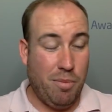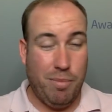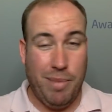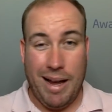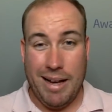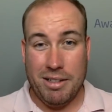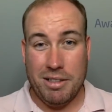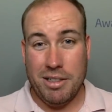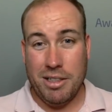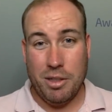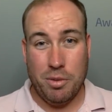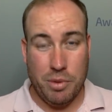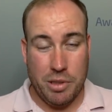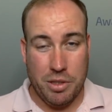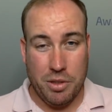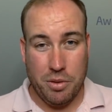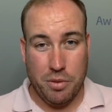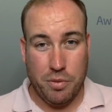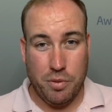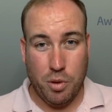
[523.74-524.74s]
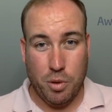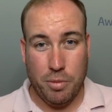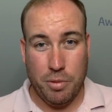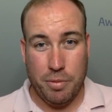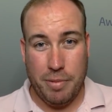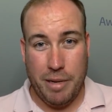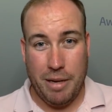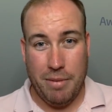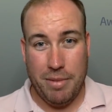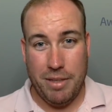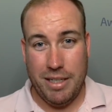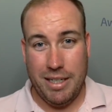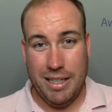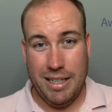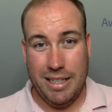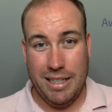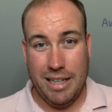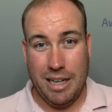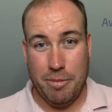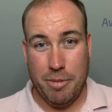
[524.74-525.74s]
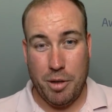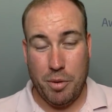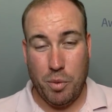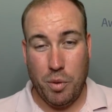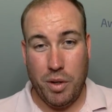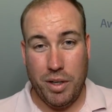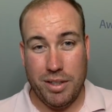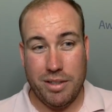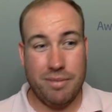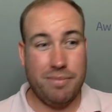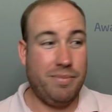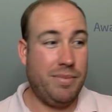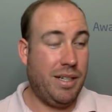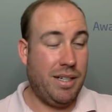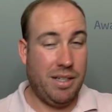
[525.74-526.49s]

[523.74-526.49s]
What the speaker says: Back to the original form of payment anytime I want.